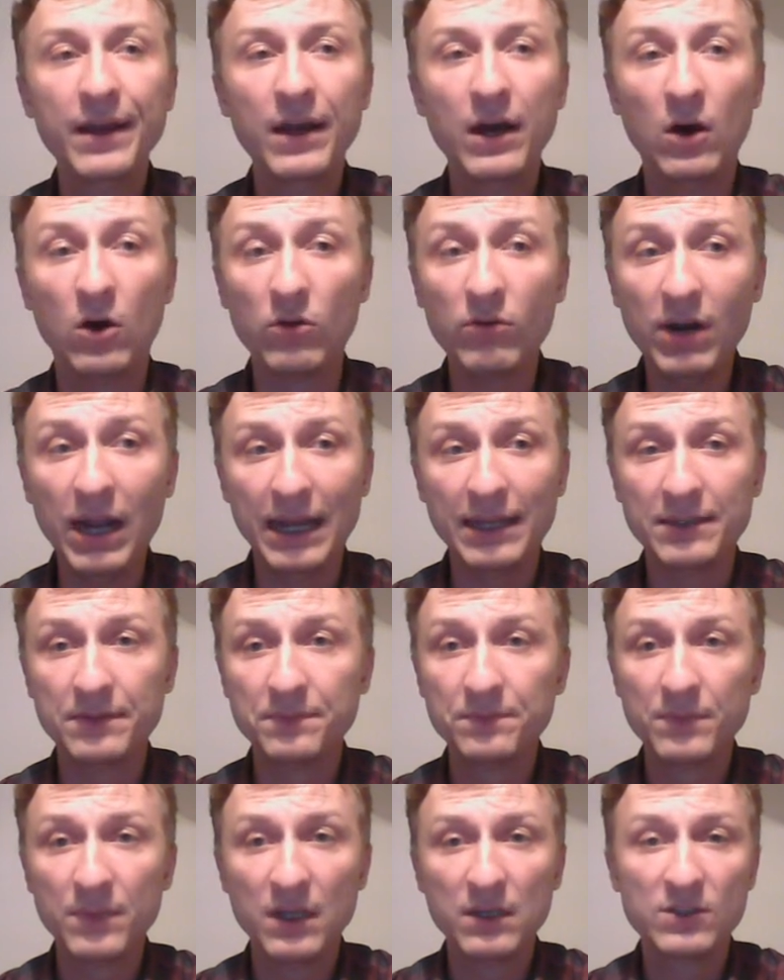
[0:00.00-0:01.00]
All right.
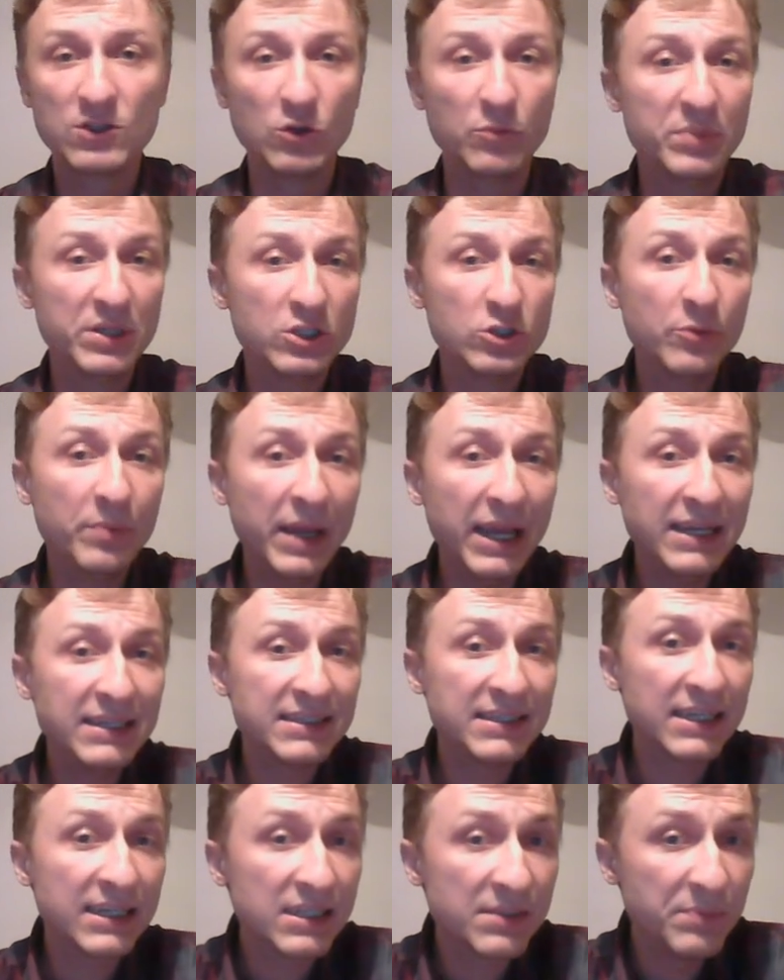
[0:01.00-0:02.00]
So bishop
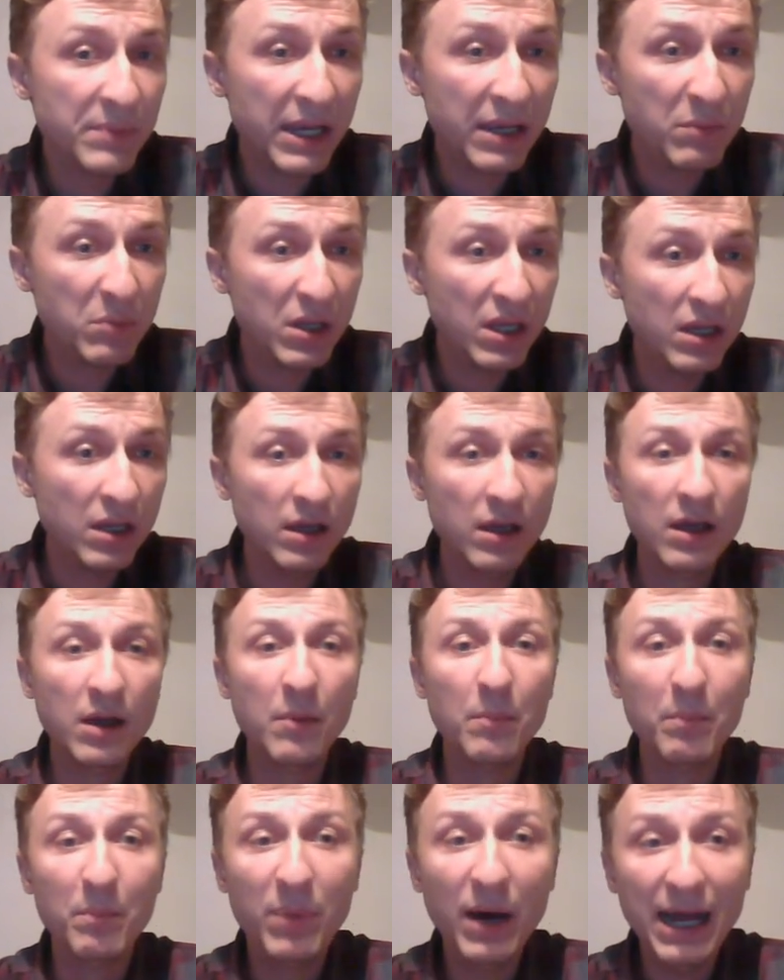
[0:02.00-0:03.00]
a6 maybe,
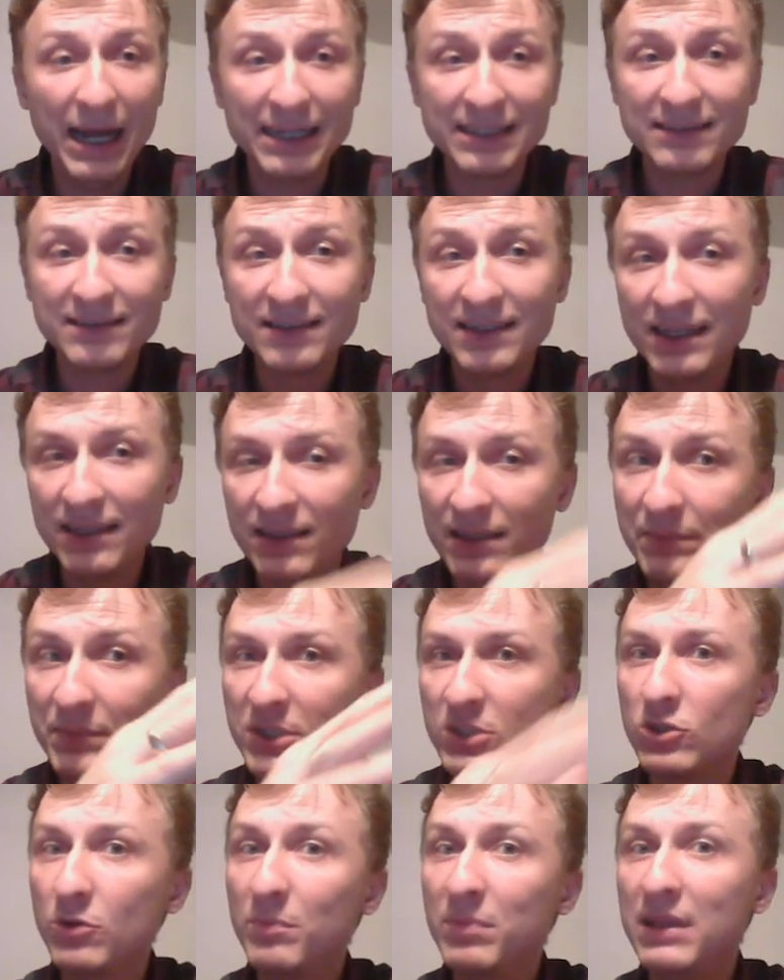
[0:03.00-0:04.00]
but then the
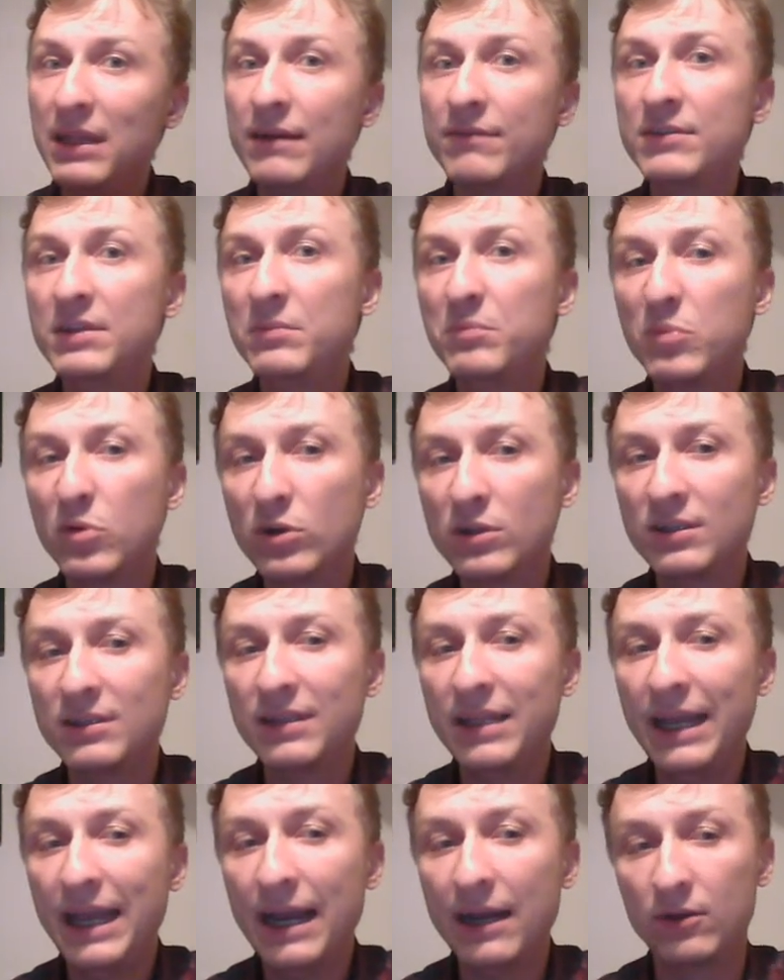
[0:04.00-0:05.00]
bishop left
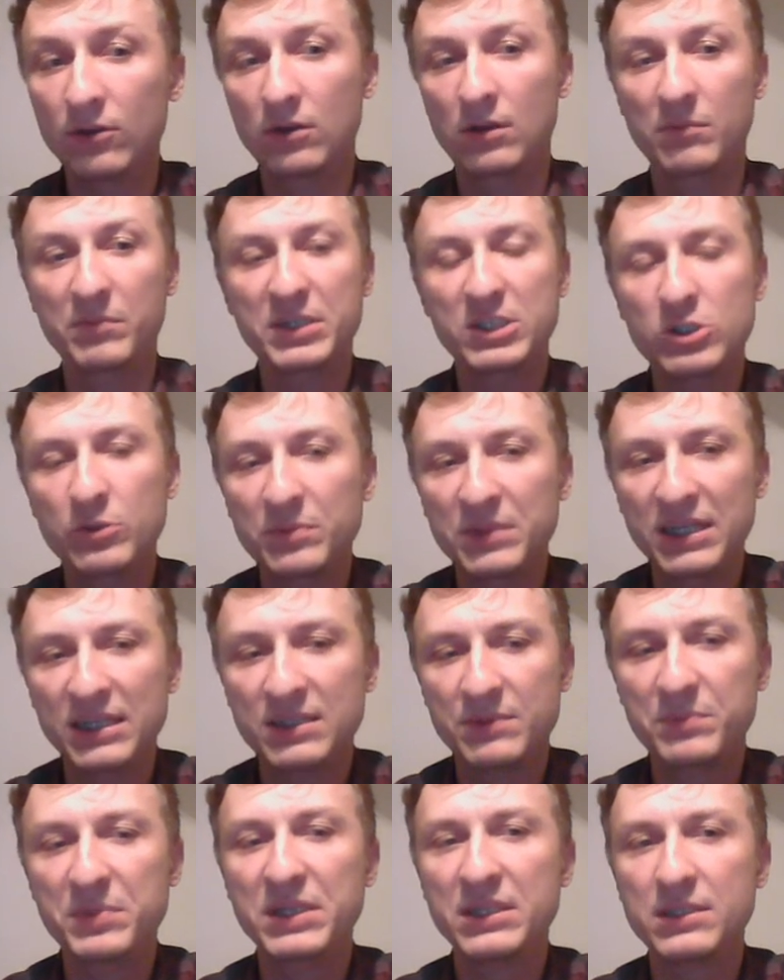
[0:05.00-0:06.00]
important diagonal. Bishop
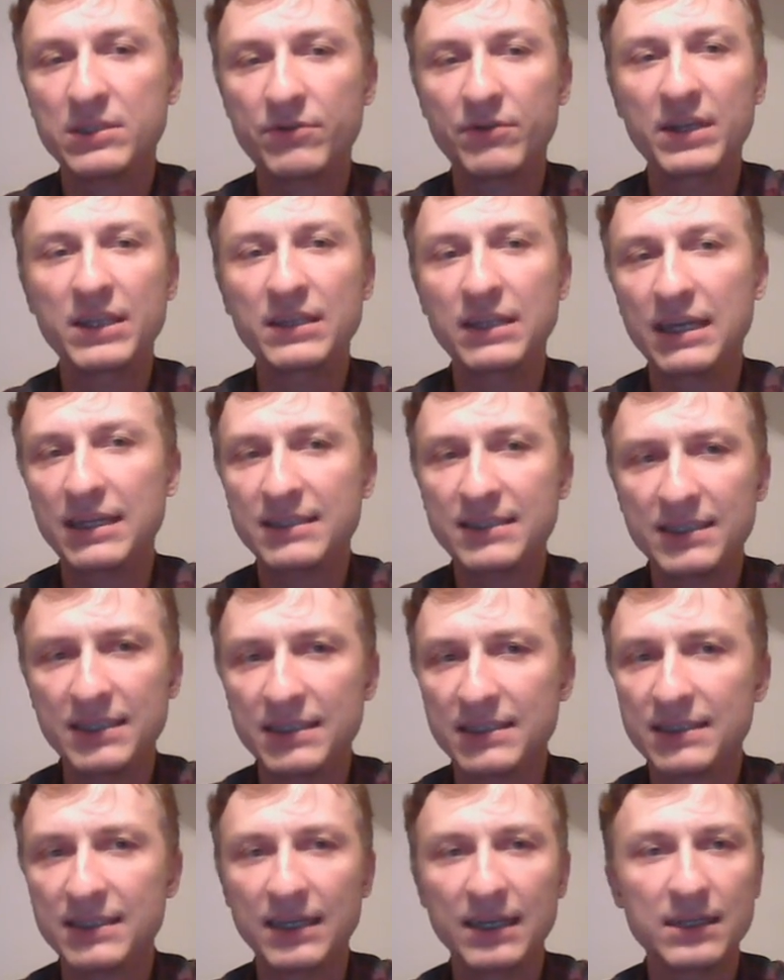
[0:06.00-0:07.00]
takes b3, knight
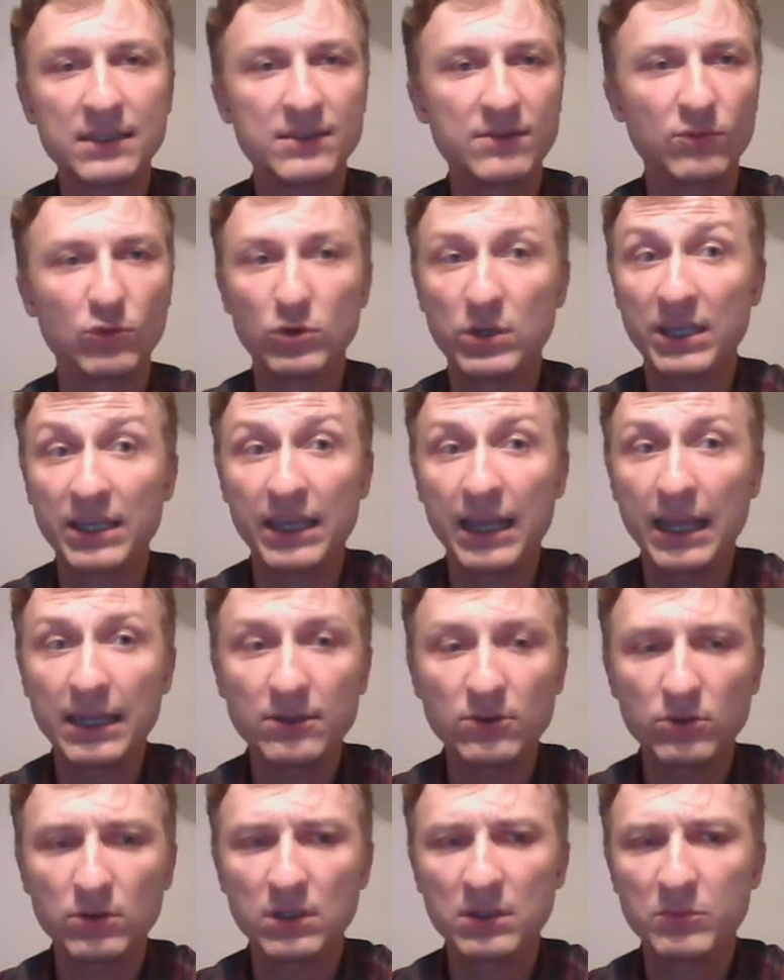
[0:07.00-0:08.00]
c6, rook
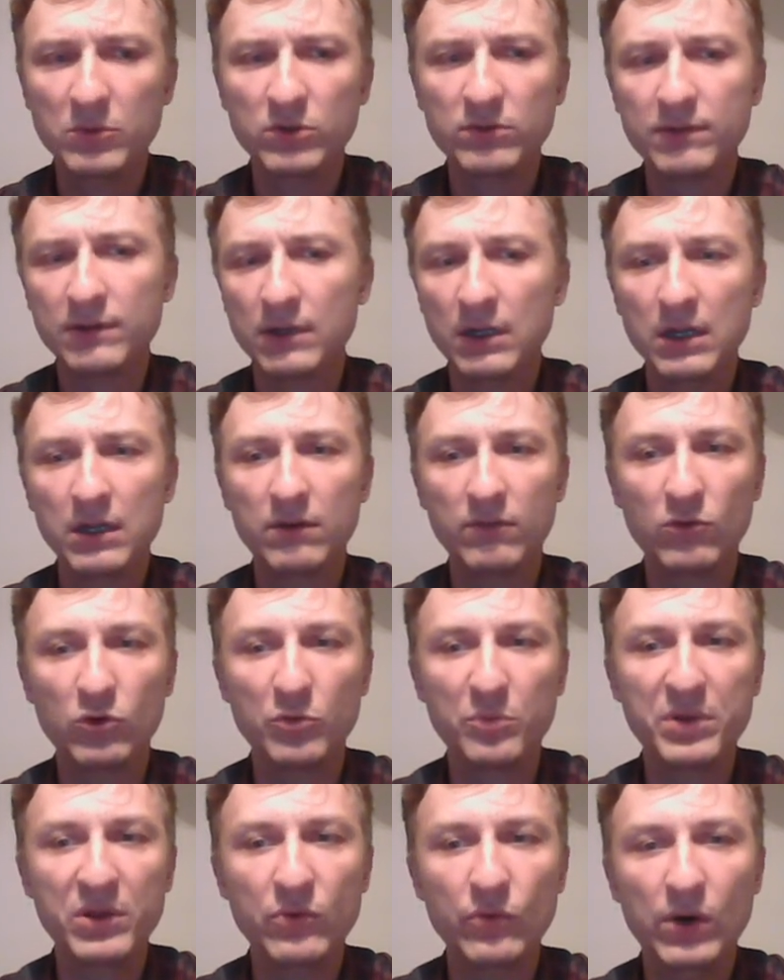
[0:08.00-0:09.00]
e8 only move,
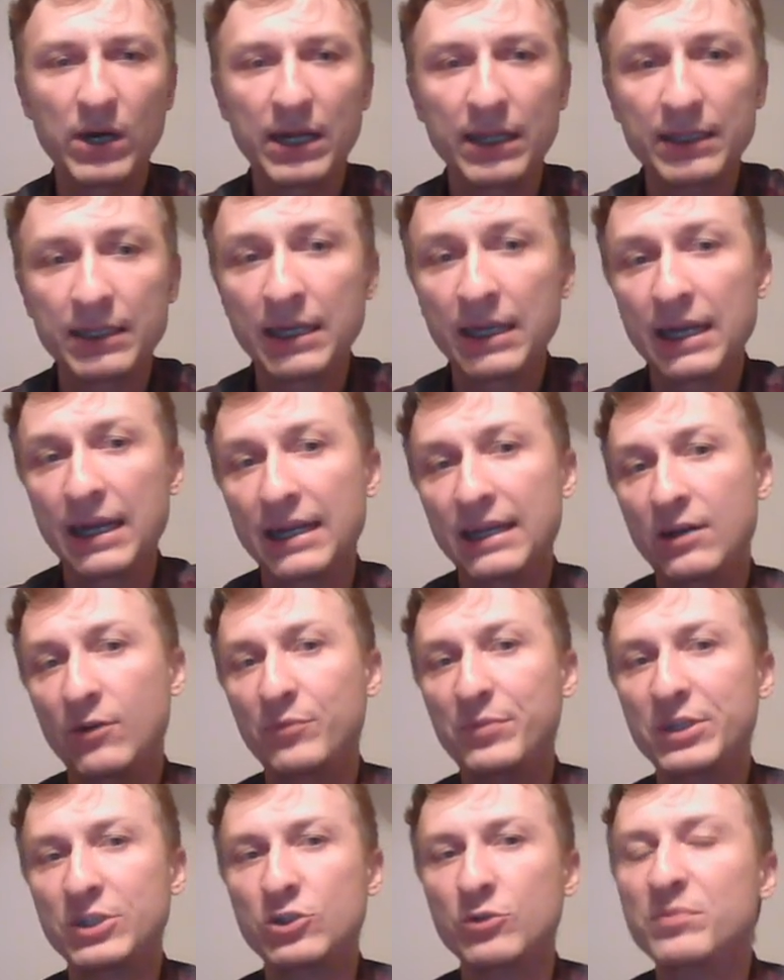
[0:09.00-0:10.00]
rook b1, and
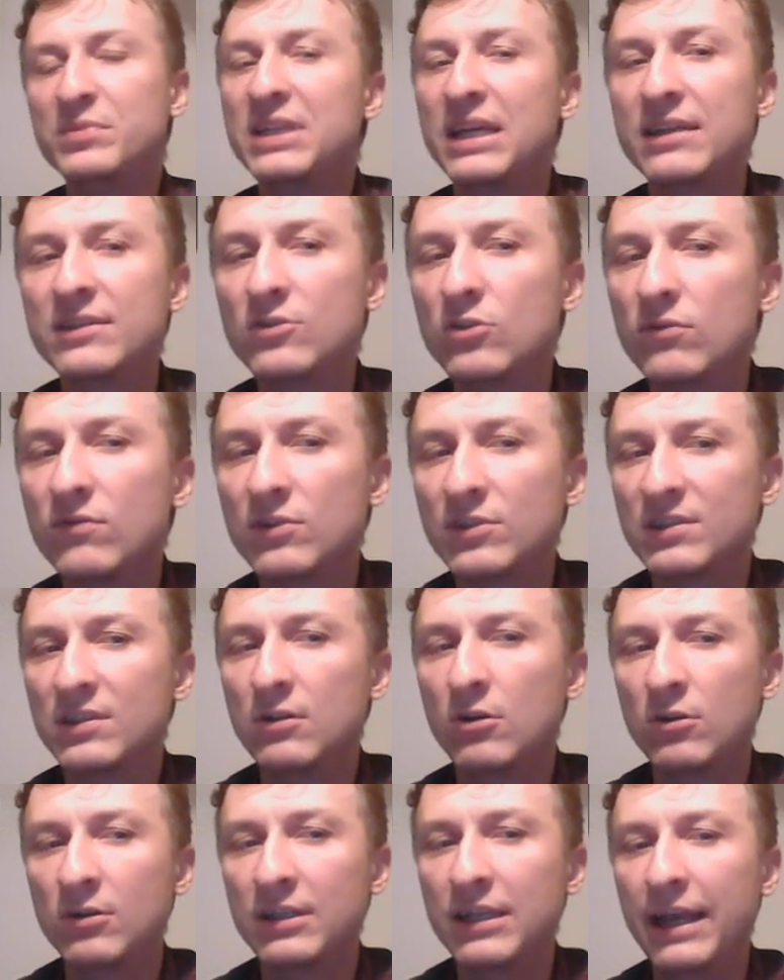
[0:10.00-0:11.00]
now bishop takes over the
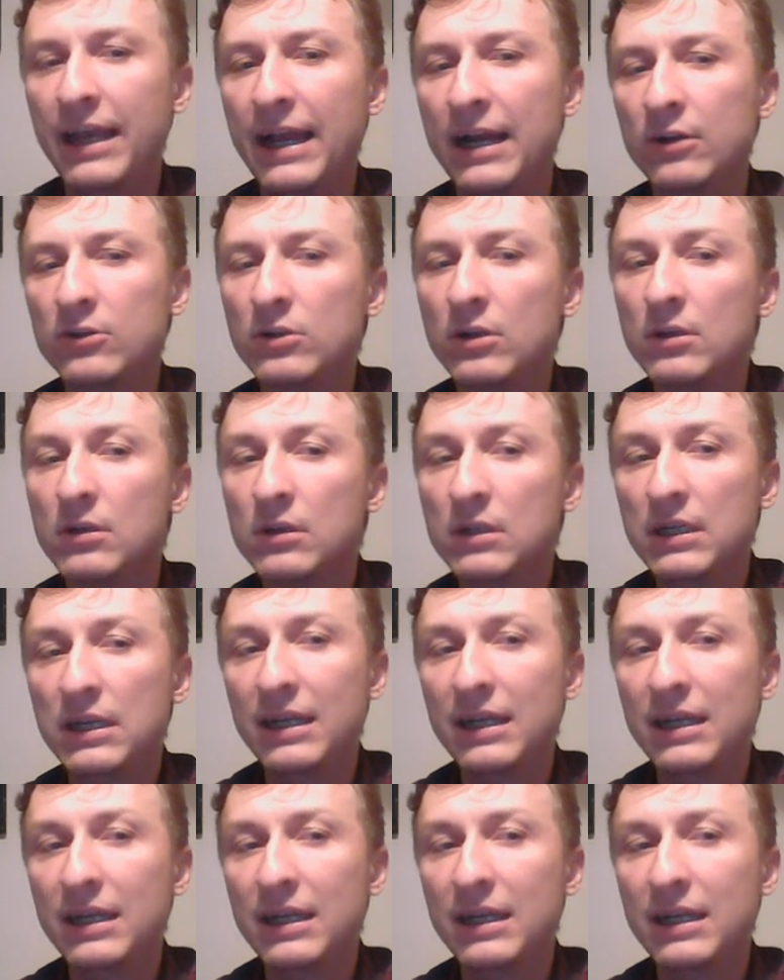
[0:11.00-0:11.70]
long diagonal.